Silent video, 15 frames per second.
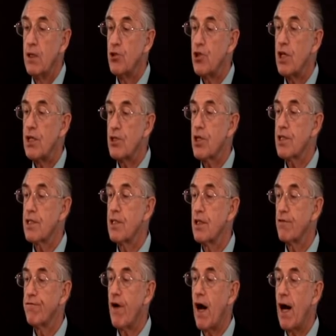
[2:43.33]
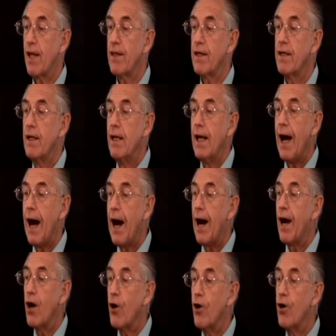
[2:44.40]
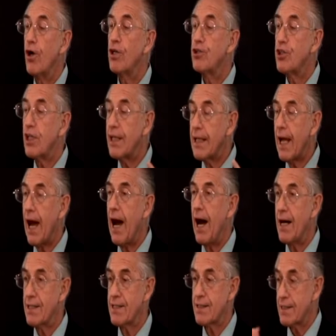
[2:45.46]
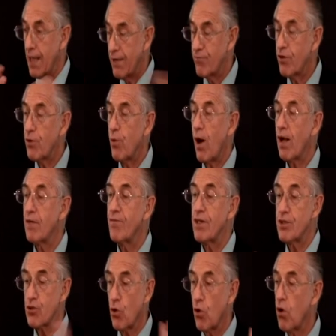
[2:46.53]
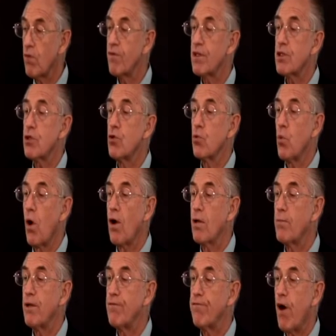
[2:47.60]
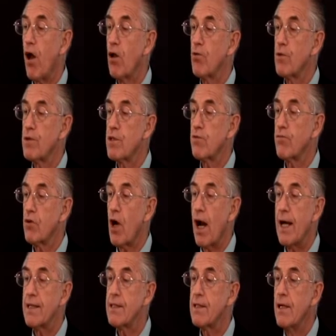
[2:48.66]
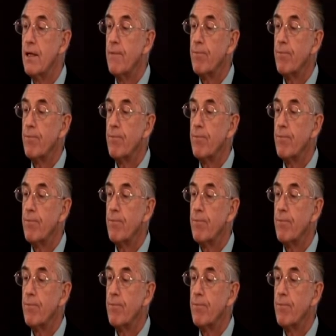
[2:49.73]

Jesus and the Father are urging us, every one of us, all of us who want to be followers of Christ,